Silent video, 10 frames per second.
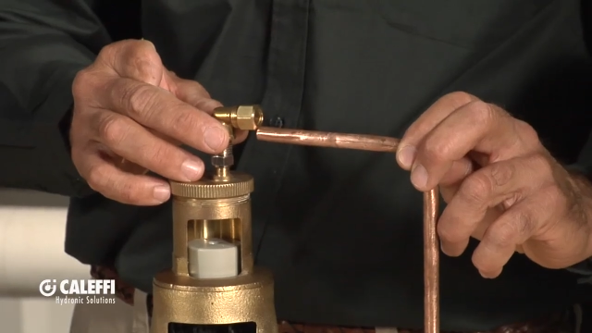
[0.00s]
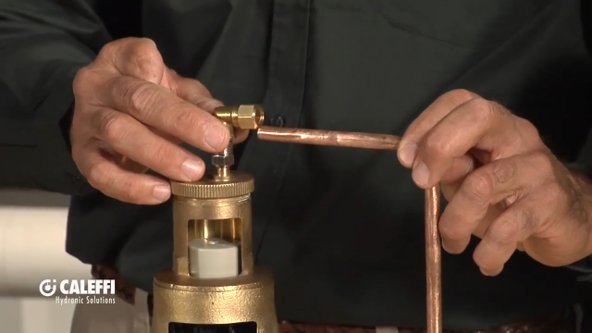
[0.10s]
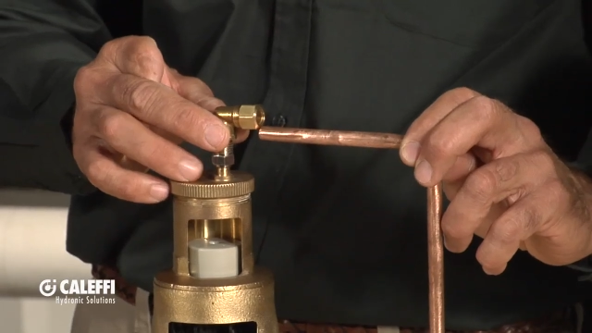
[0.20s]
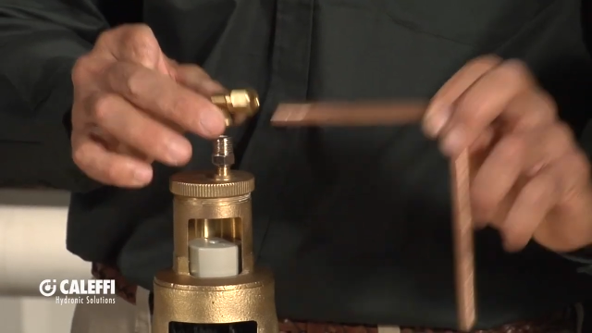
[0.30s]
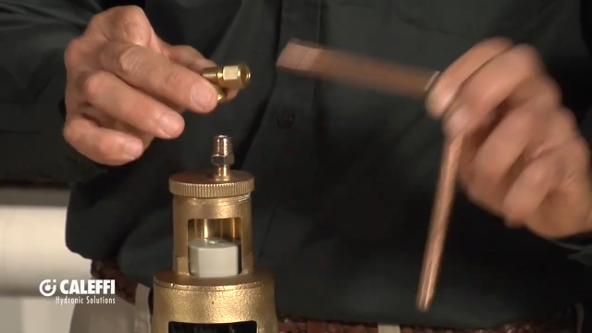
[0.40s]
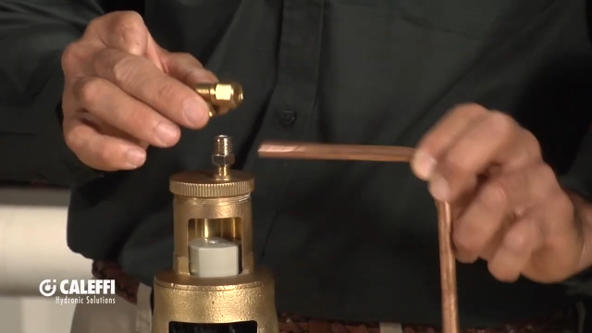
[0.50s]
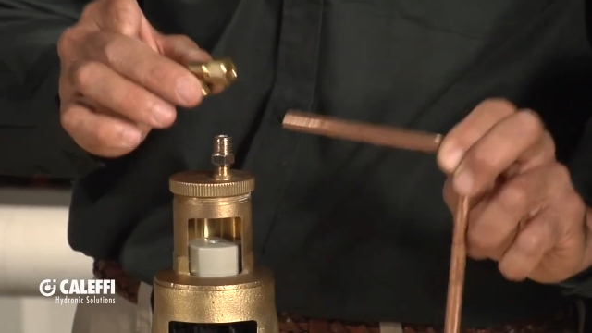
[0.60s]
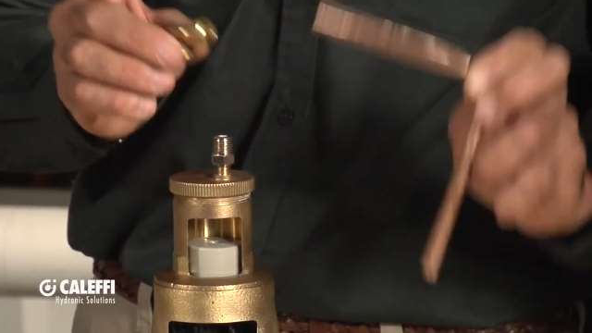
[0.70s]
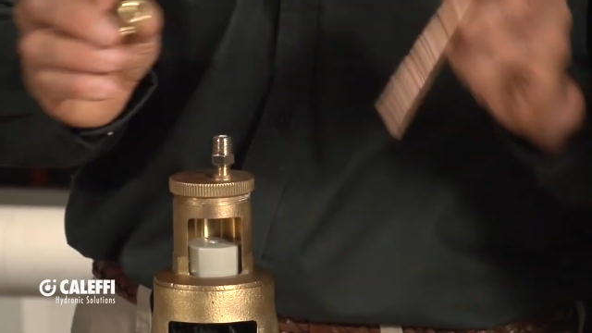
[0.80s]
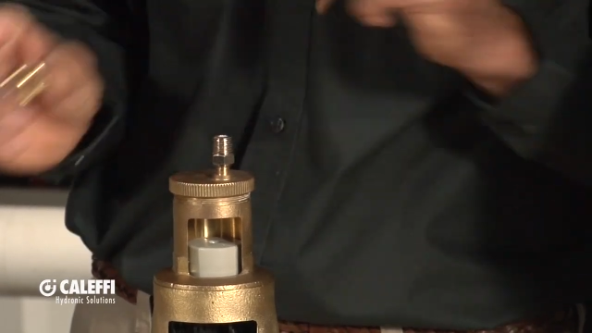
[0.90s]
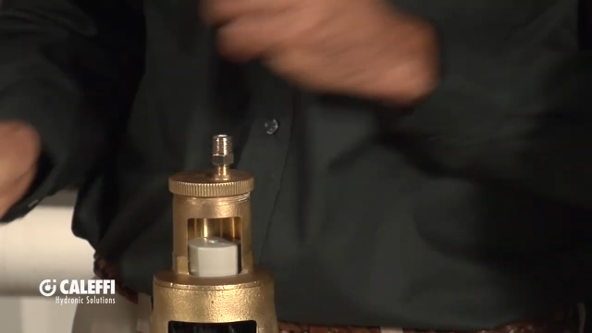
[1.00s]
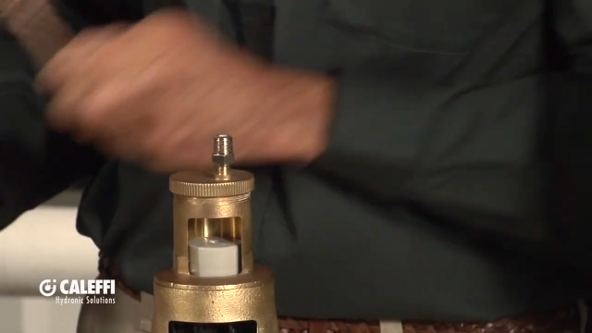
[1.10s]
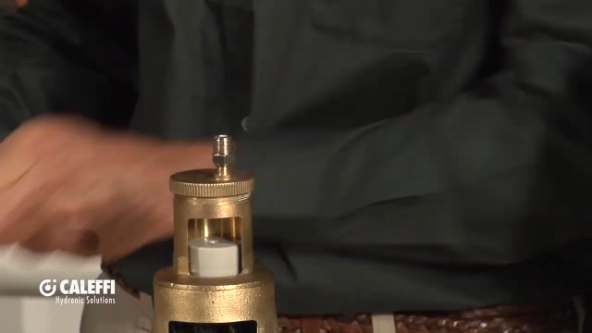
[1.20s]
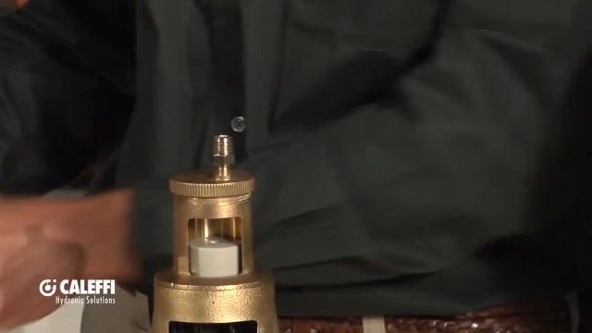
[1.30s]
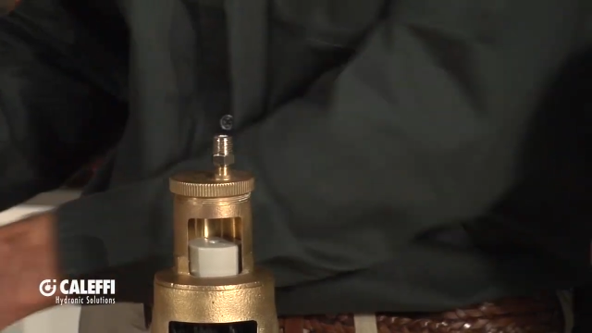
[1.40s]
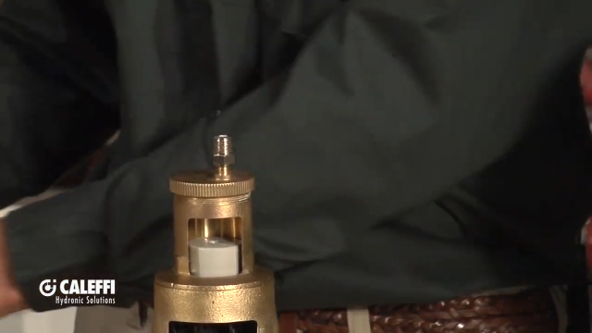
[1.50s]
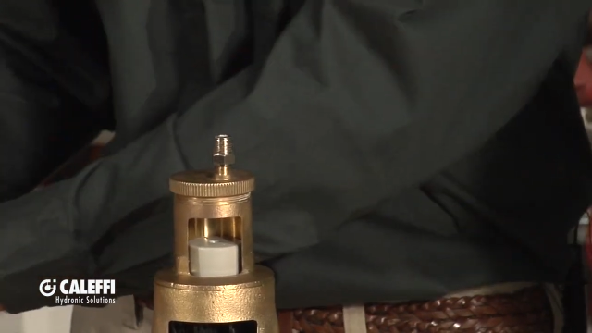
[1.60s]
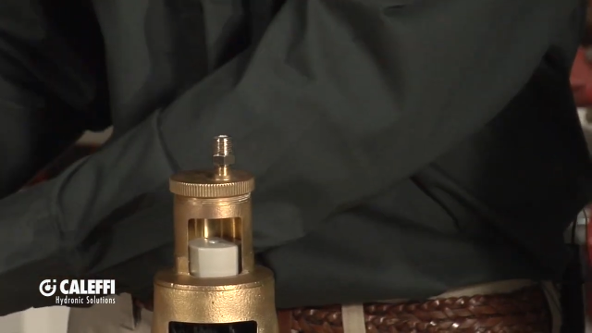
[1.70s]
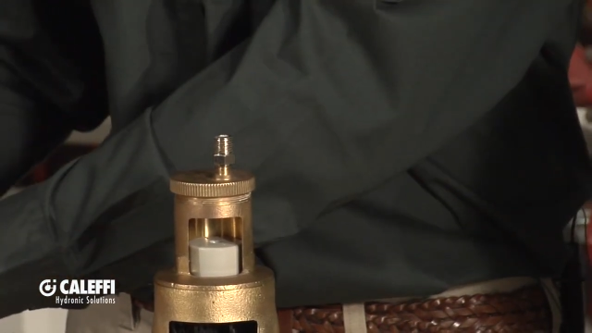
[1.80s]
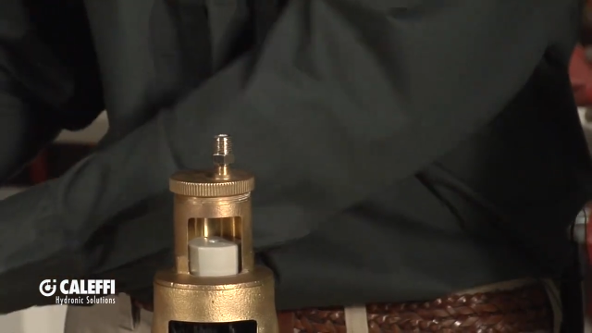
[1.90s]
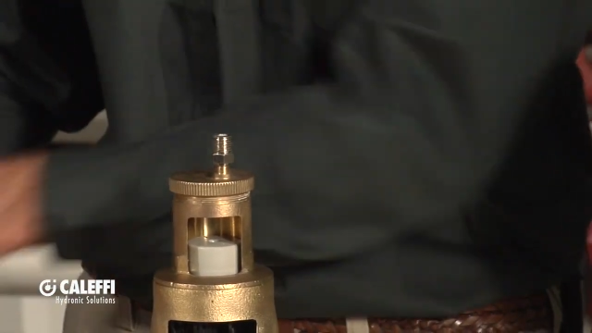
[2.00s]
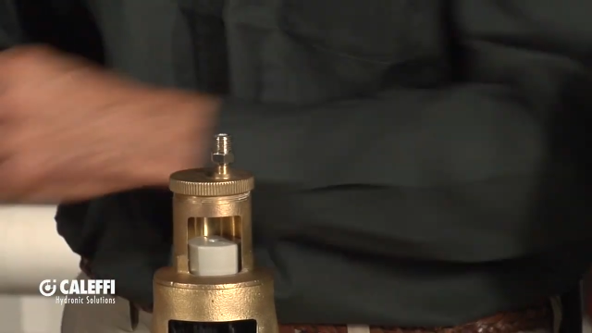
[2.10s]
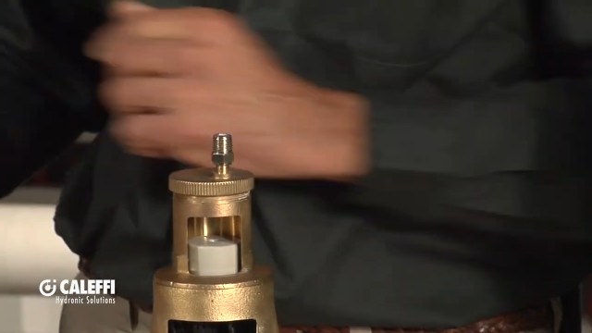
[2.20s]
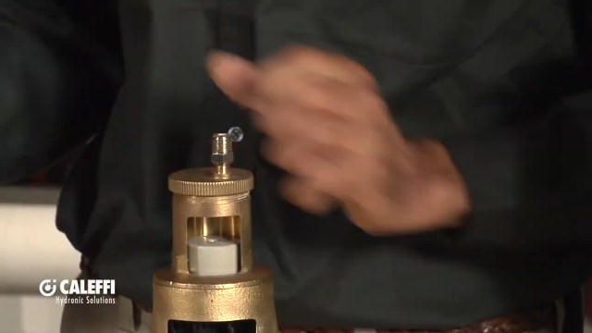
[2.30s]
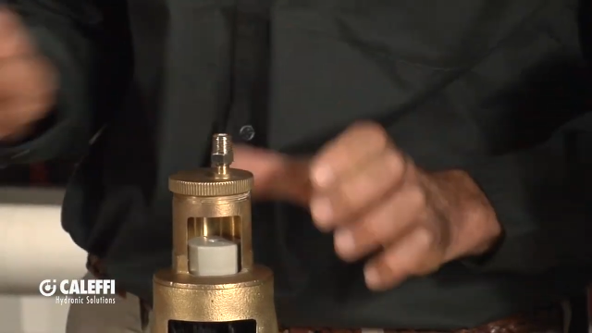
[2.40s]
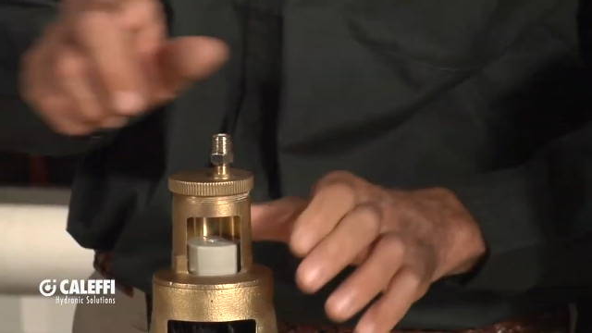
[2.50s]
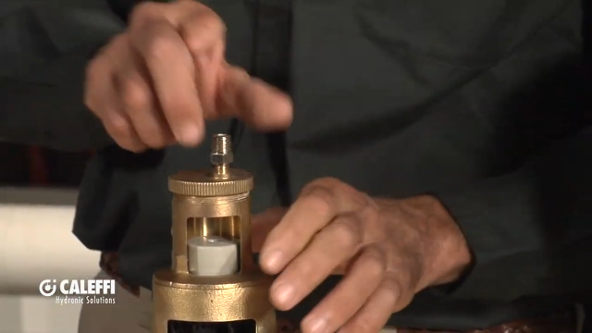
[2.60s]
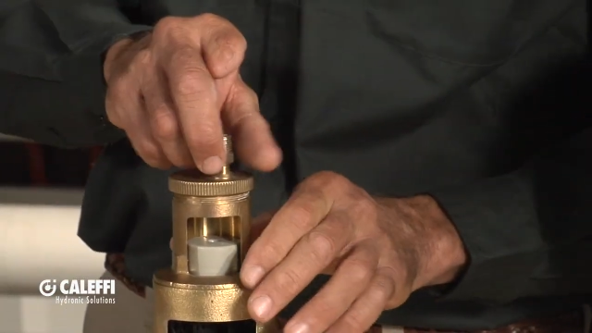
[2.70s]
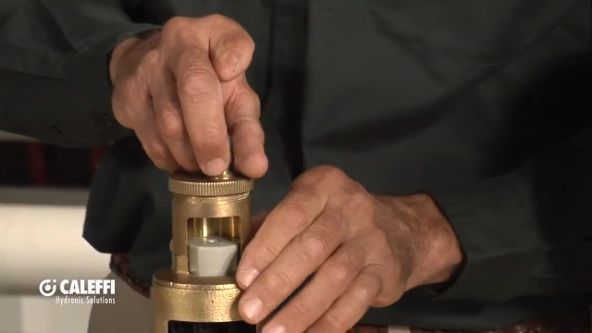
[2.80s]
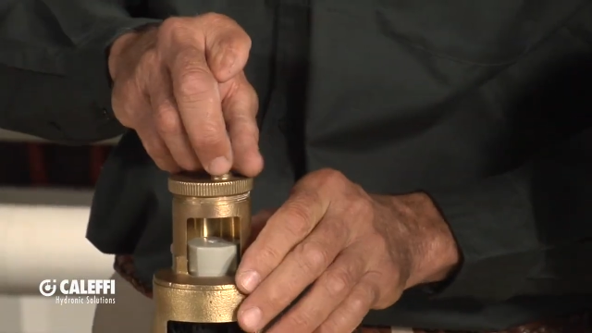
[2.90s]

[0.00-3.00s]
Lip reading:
[unreadable: no face in view]